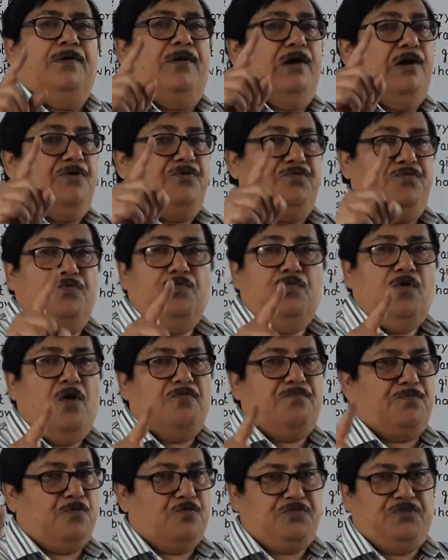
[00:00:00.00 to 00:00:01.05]
a rule
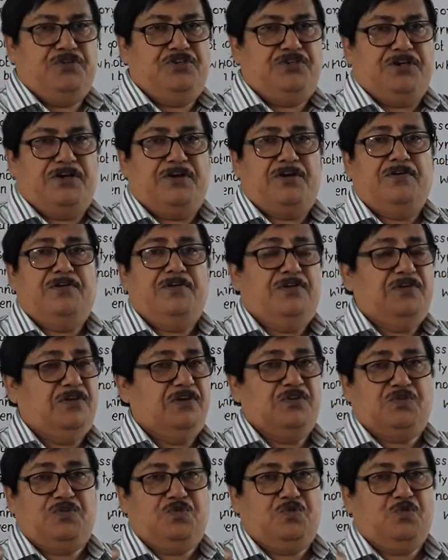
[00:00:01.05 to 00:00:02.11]
of procedure
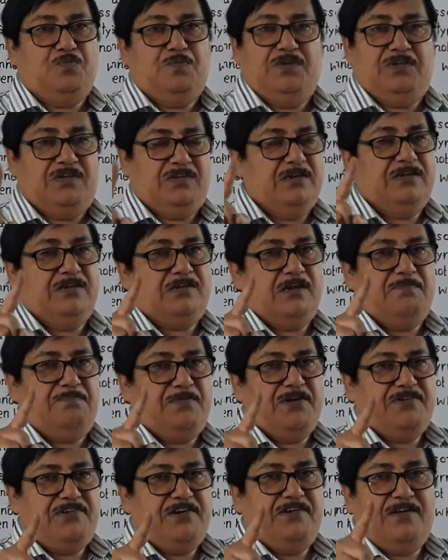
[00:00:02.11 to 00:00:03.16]
is to be
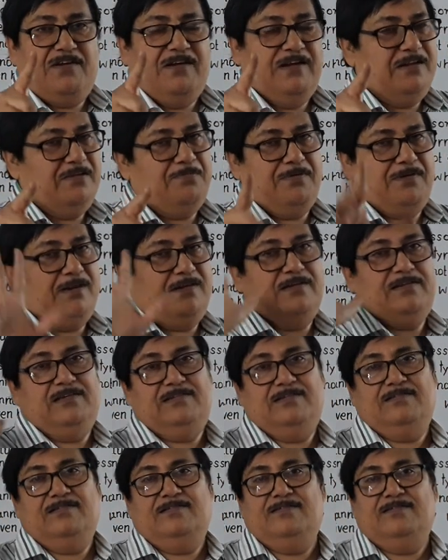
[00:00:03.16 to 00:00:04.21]
interpreted liberally.
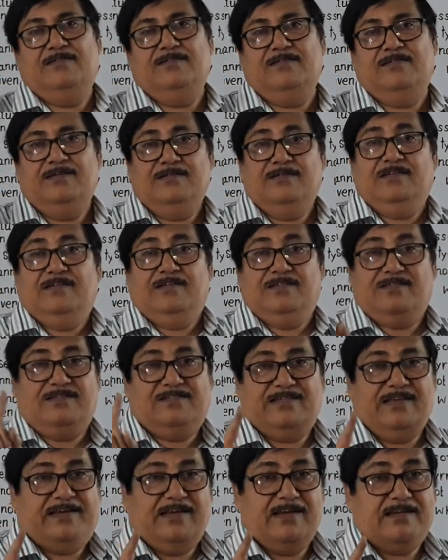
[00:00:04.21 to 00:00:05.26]

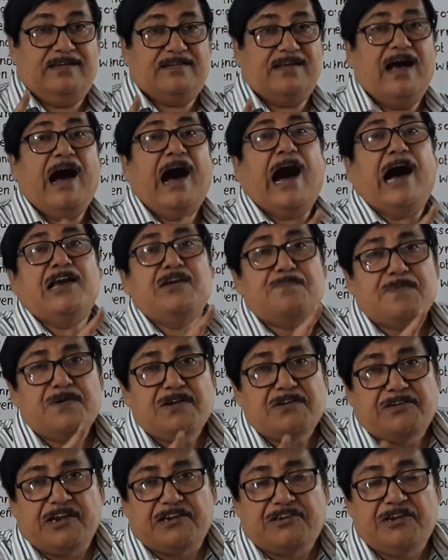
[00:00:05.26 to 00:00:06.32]
Second, a
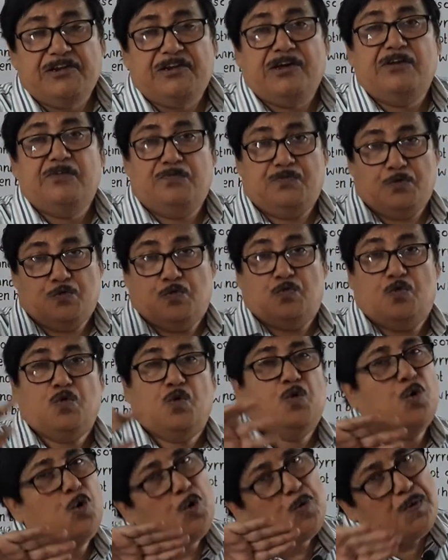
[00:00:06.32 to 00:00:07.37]
hyper-technical view,
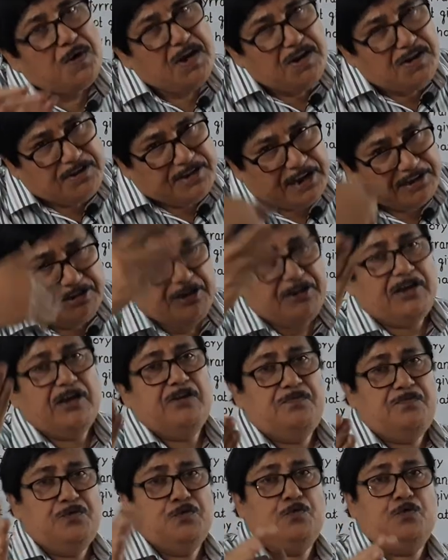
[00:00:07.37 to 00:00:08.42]
over-technical
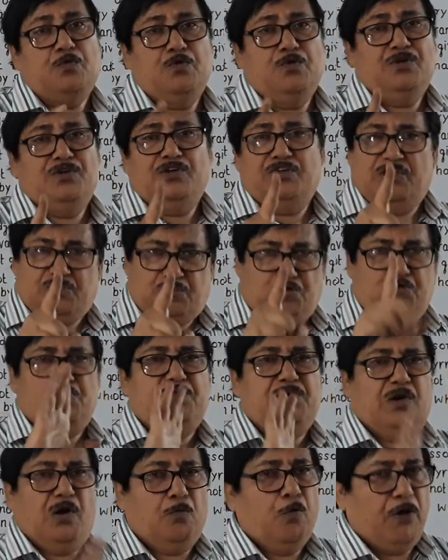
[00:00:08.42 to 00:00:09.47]
view is to be
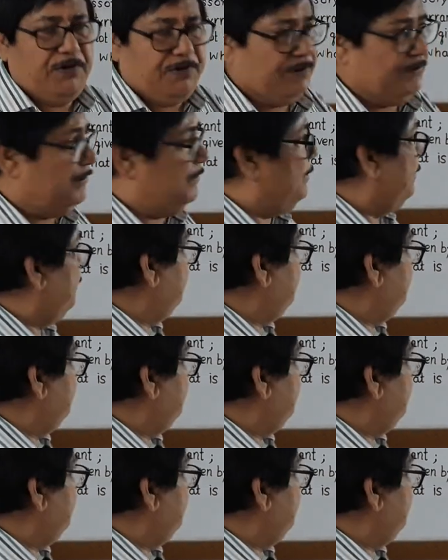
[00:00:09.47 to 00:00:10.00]
avoided.